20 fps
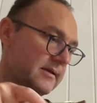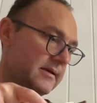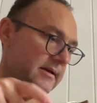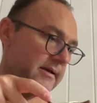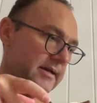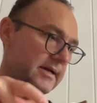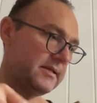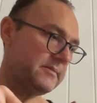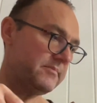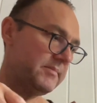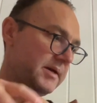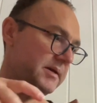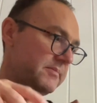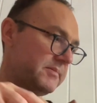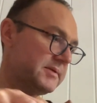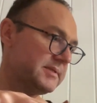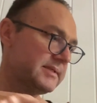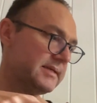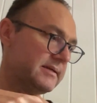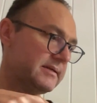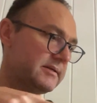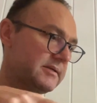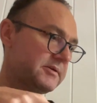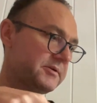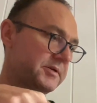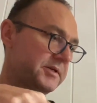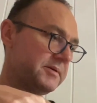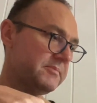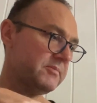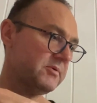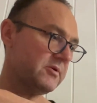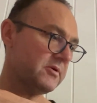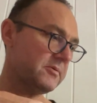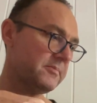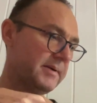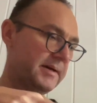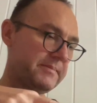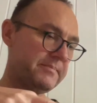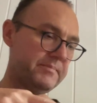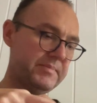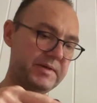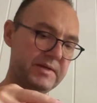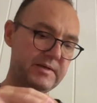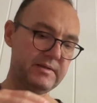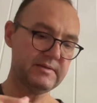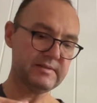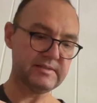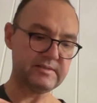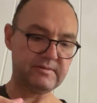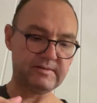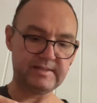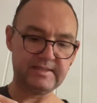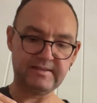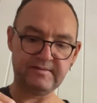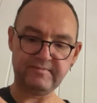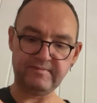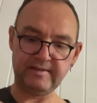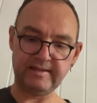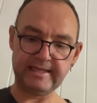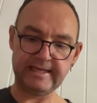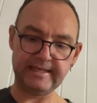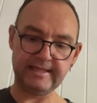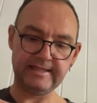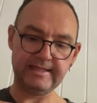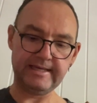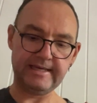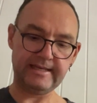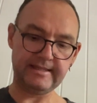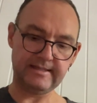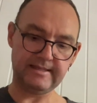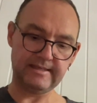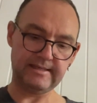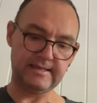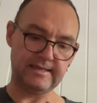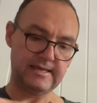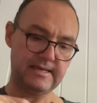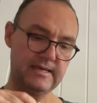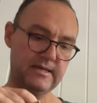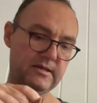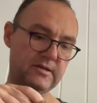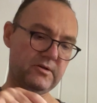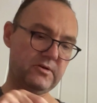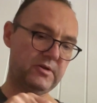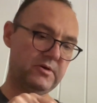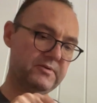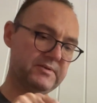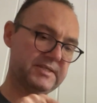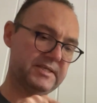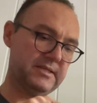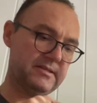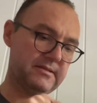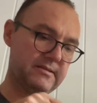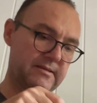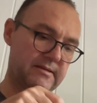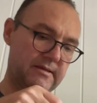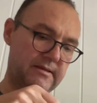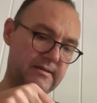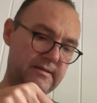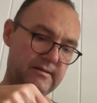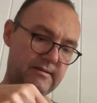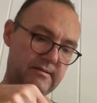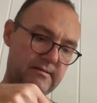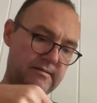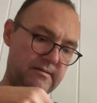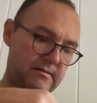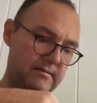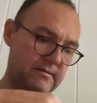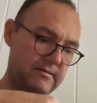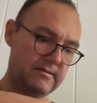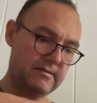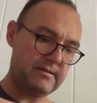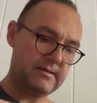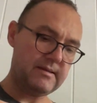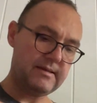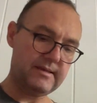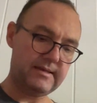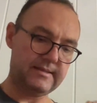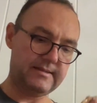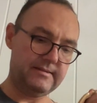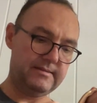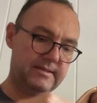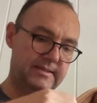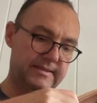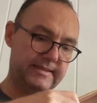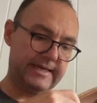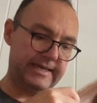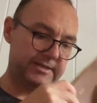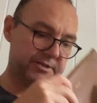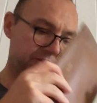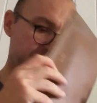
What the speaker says: and maybe some cream or my pills or something like that. Close it, detach